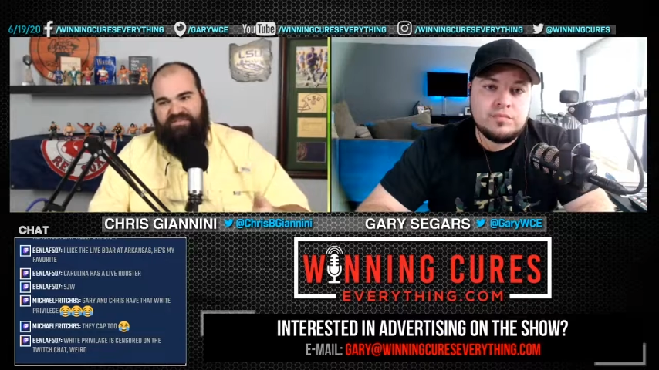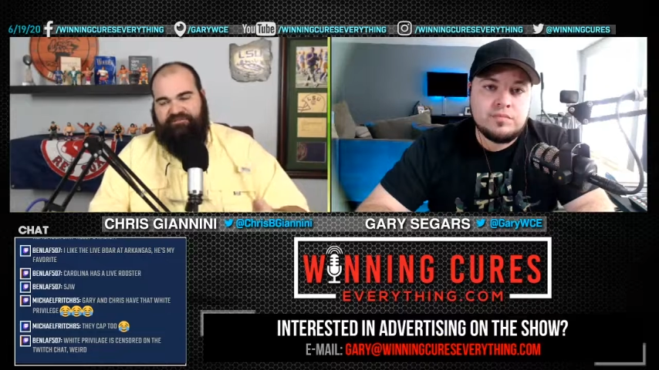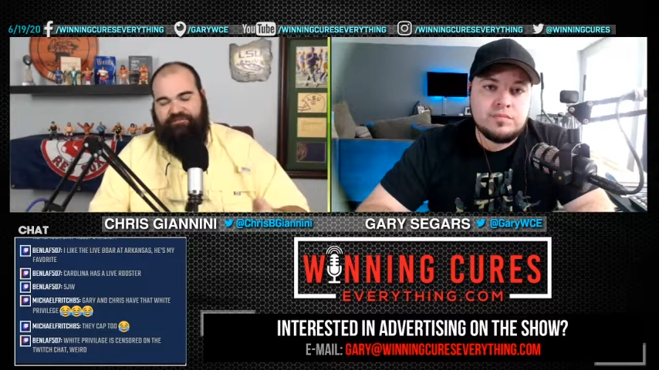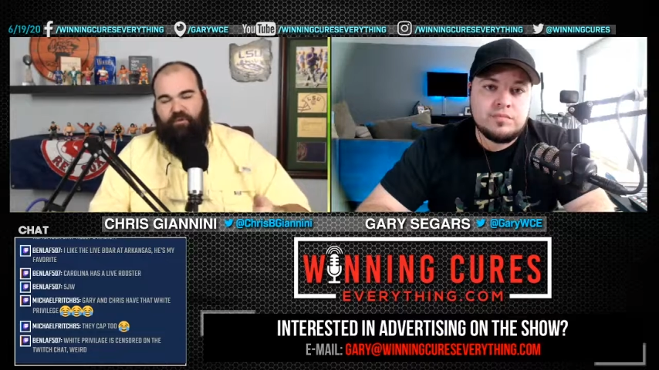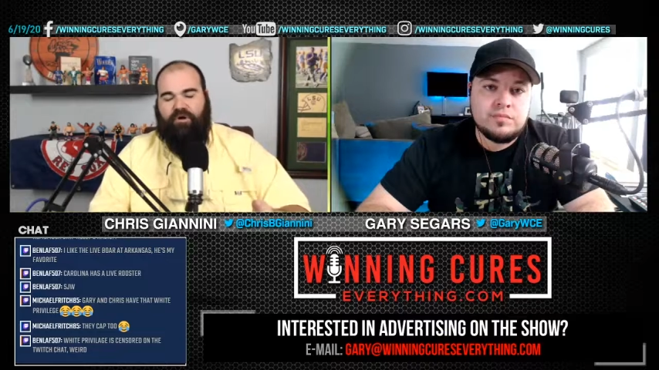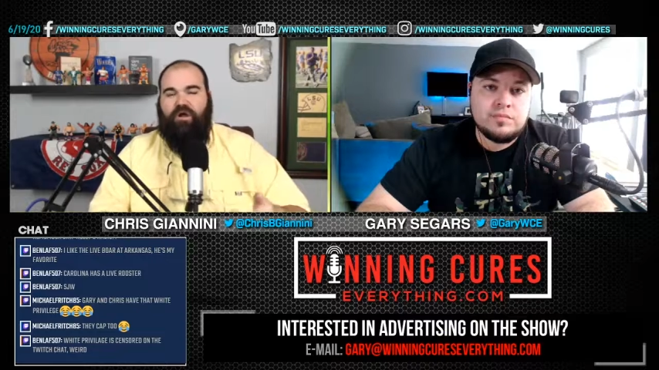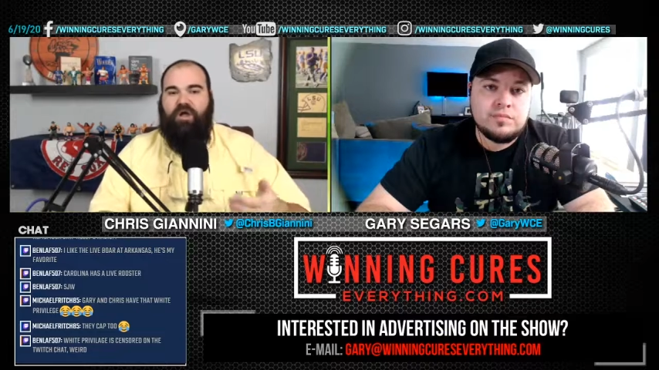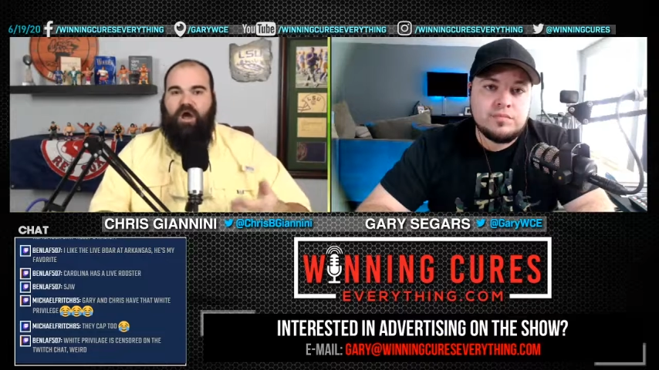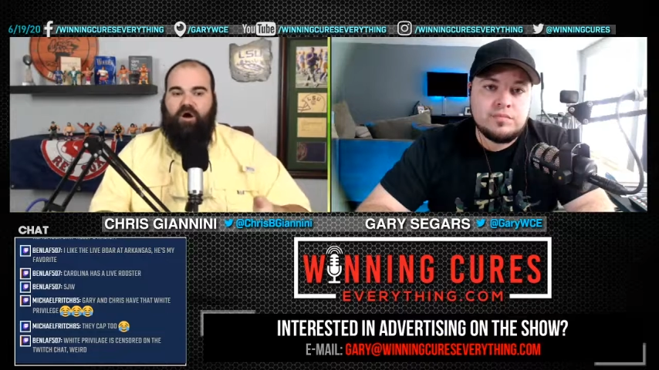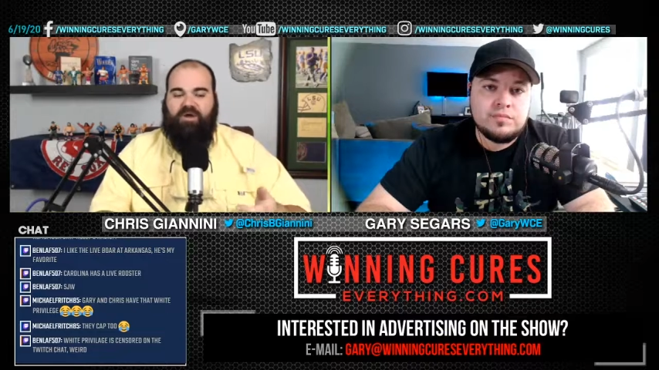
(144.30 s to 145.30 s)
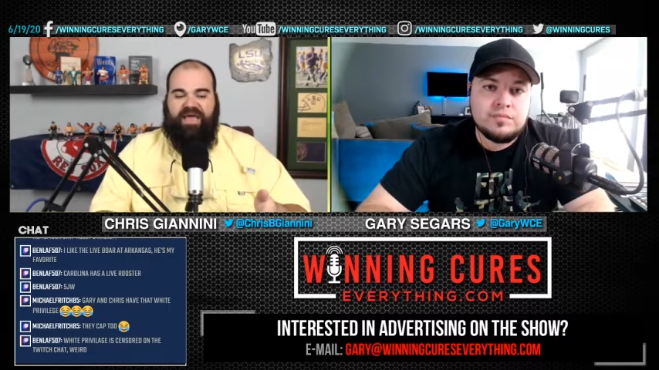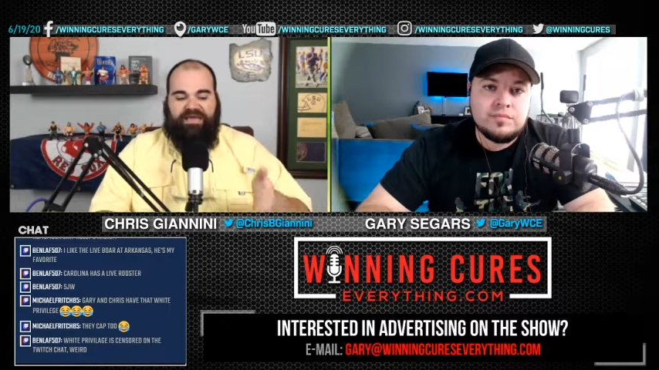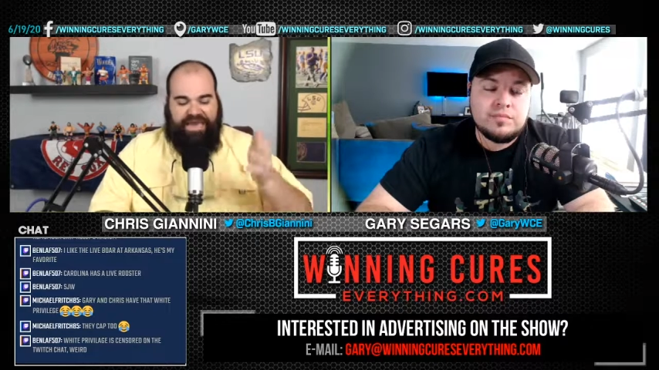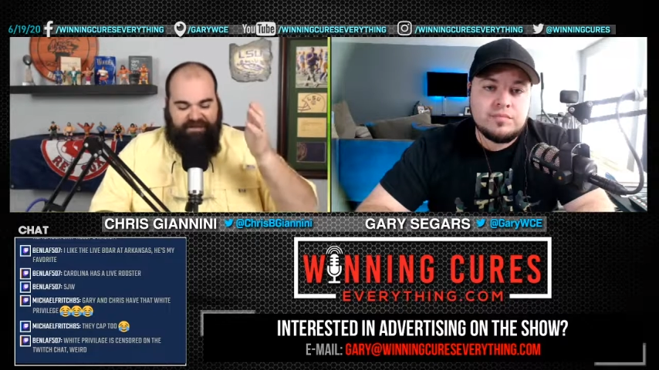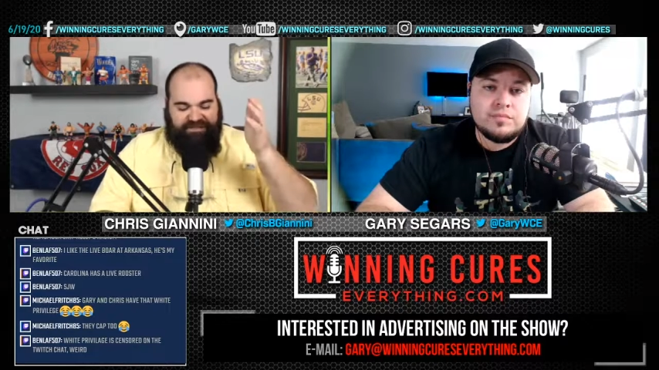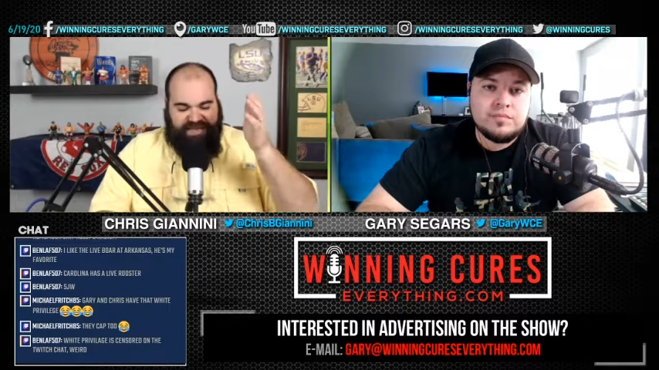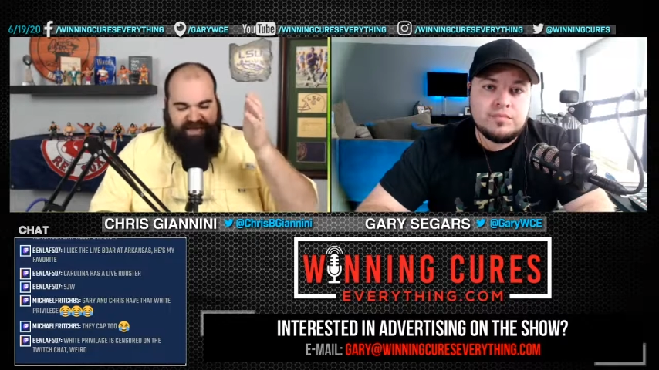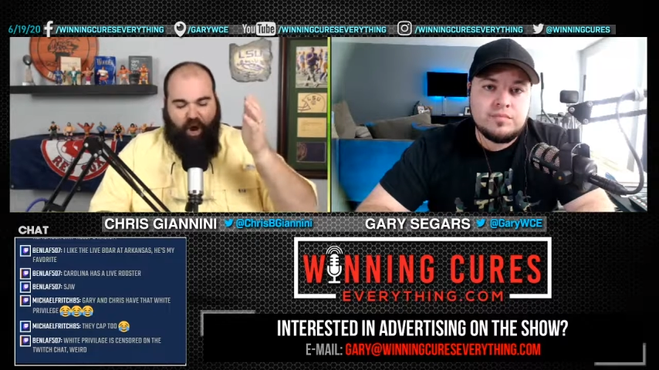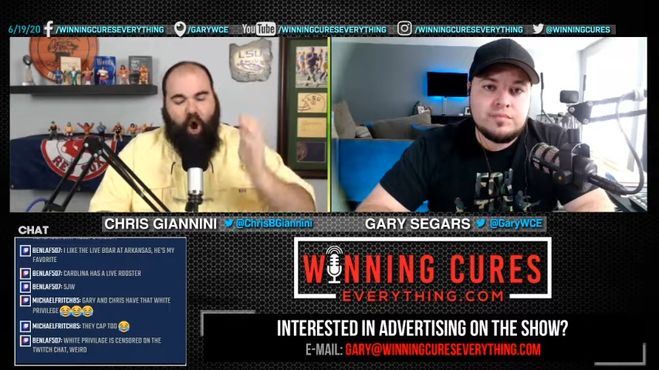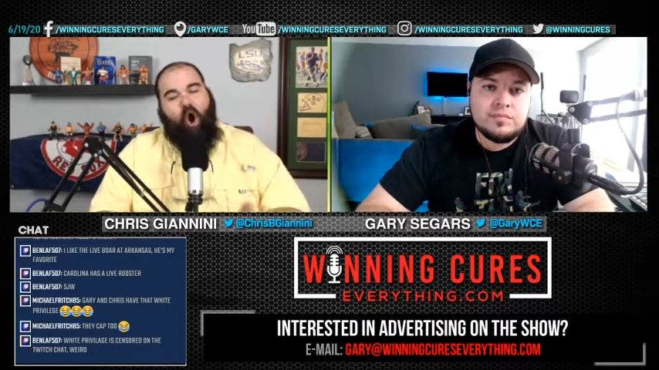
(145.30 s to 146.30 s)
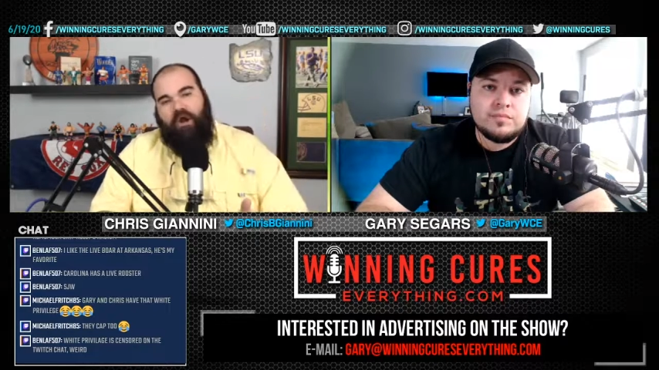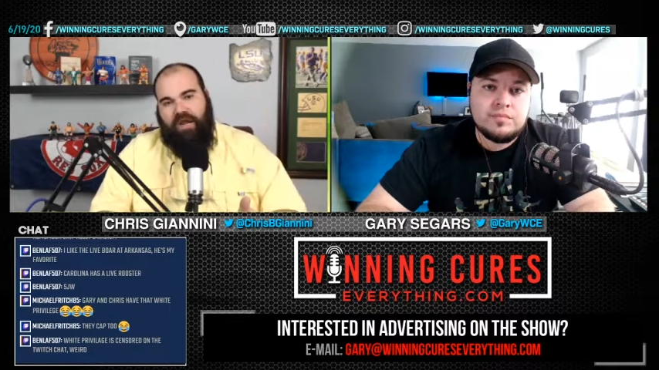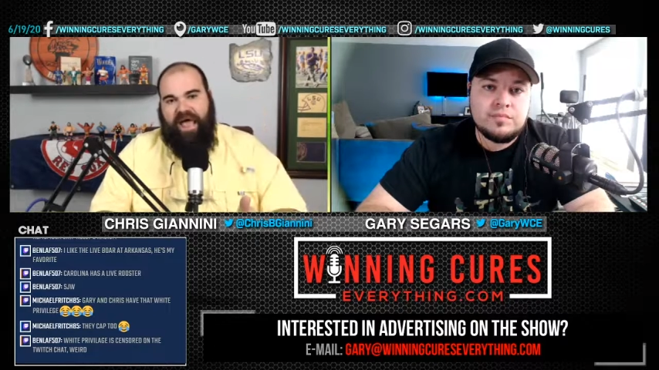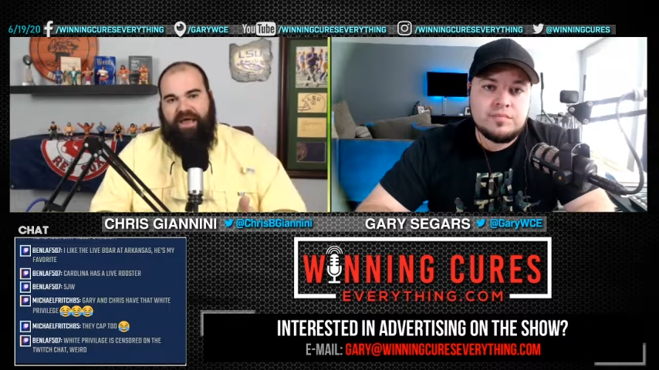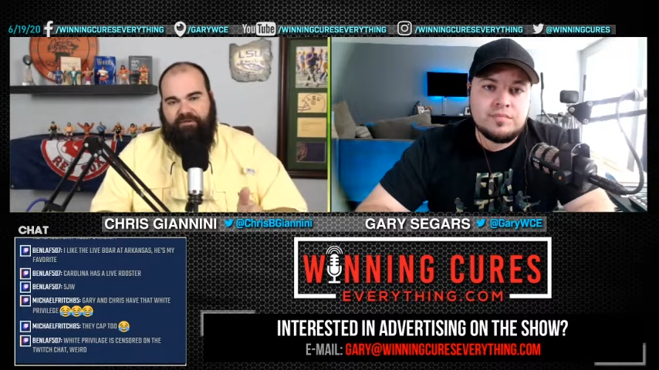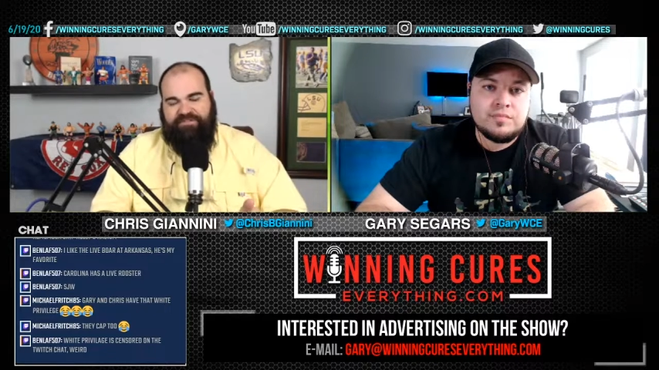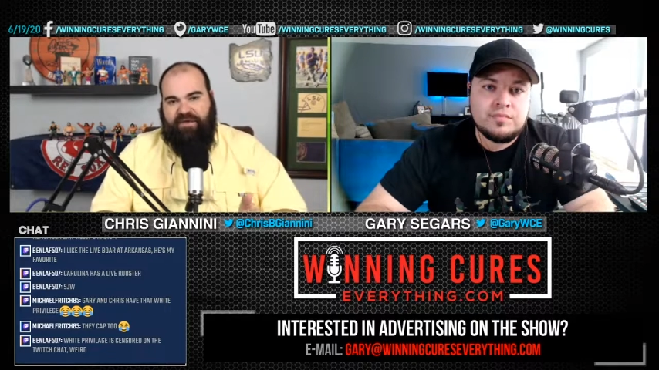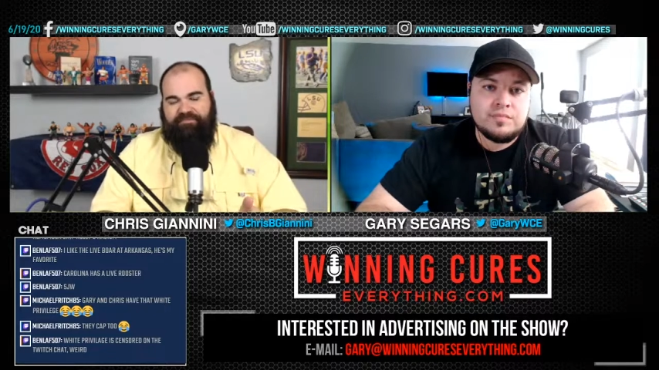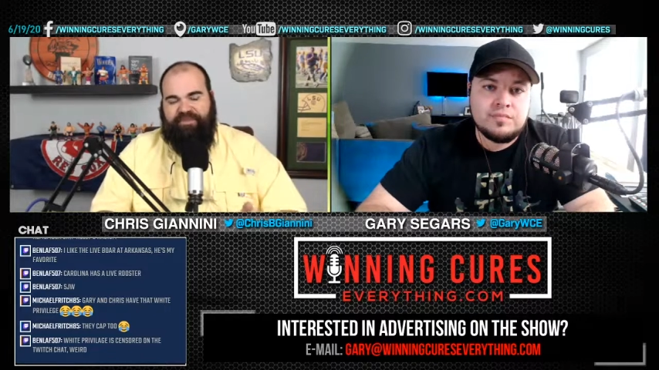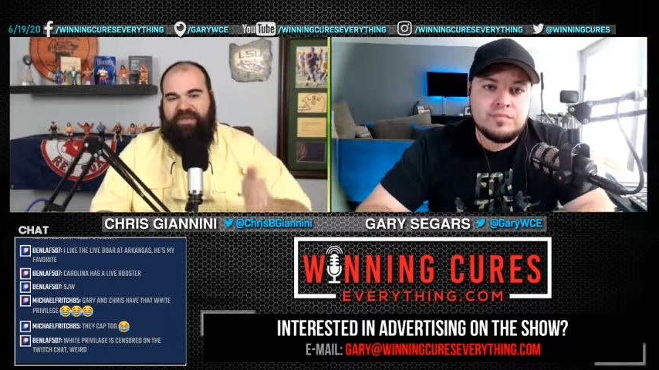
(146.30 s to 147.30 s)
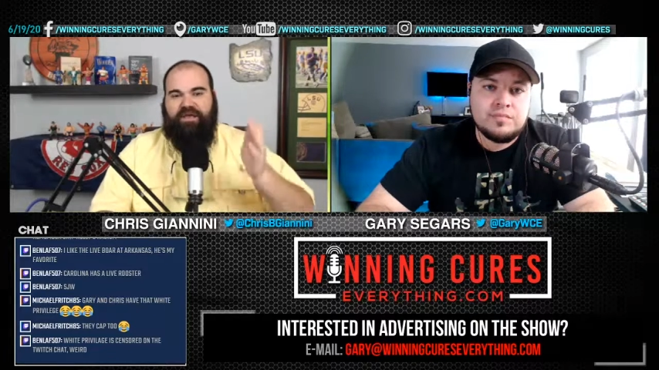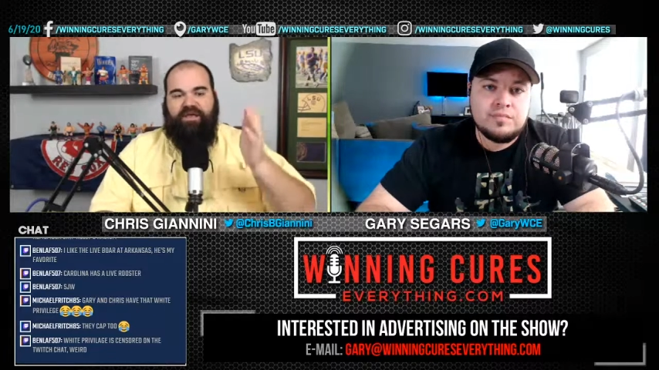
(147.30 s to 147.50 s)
Speaker 1: him for. Okay, now he's taking a hard line on something